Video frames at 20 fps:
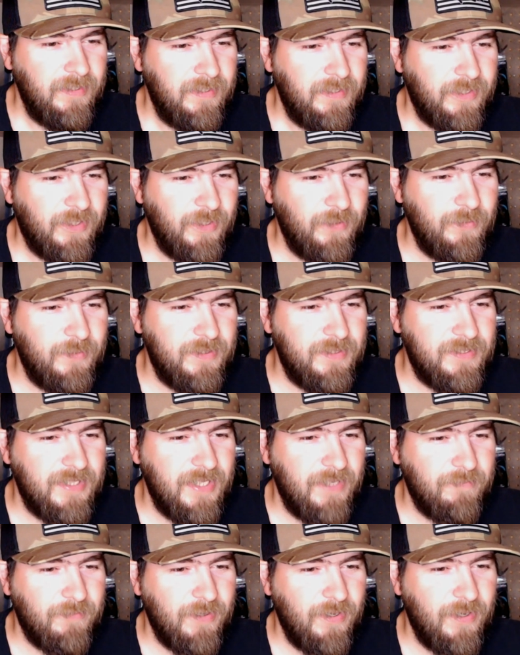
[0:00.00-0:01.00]
Googans
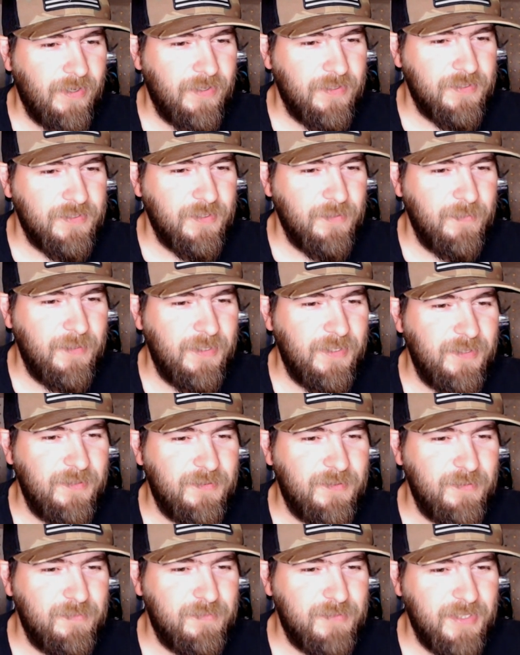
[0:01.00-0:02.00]
have caused so many
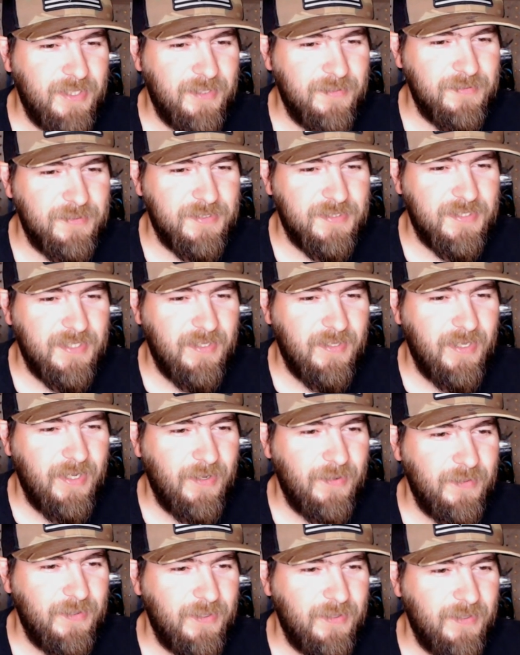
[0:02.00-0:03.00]
YouTube channels to sell it.
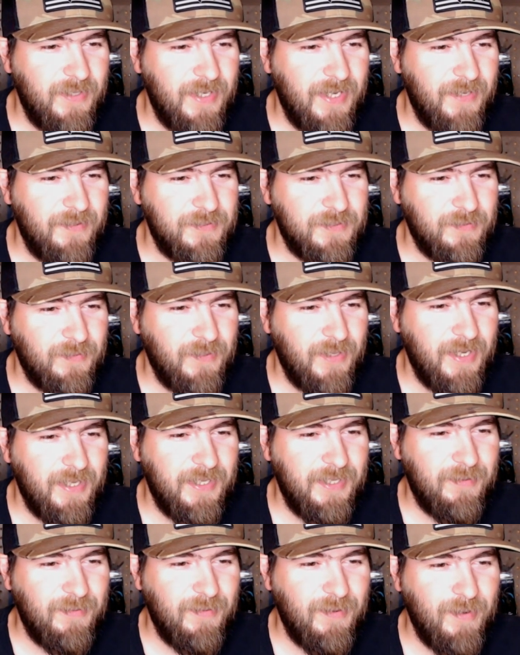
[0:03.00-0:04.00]
All you hear now is crack
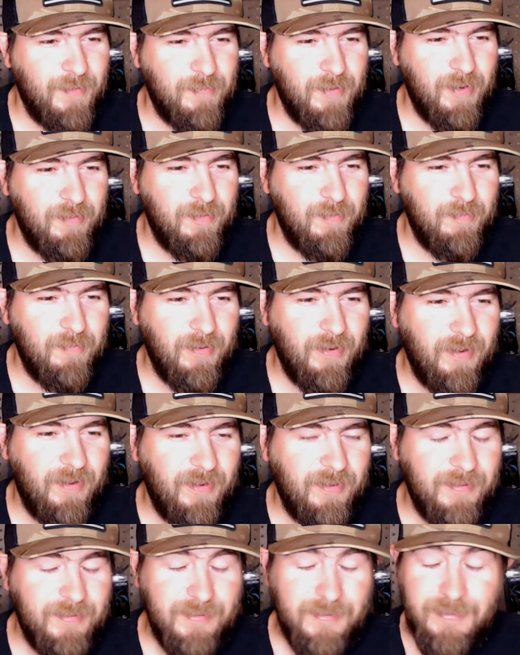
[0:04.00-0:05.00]
and crawl, blah, blah, blah.
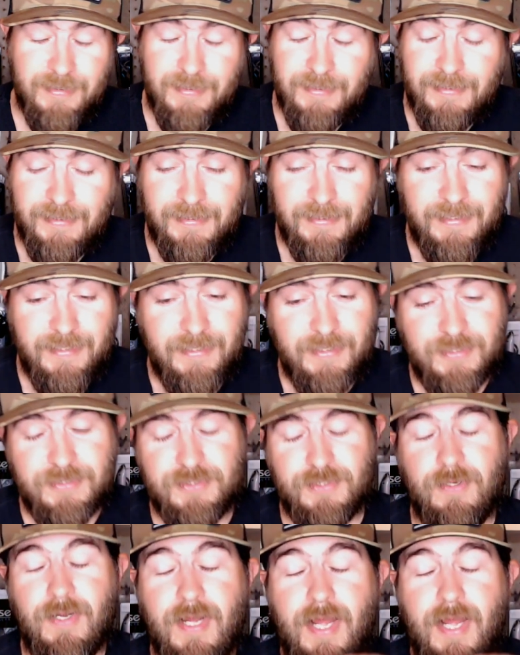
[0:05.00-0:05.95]
So, I,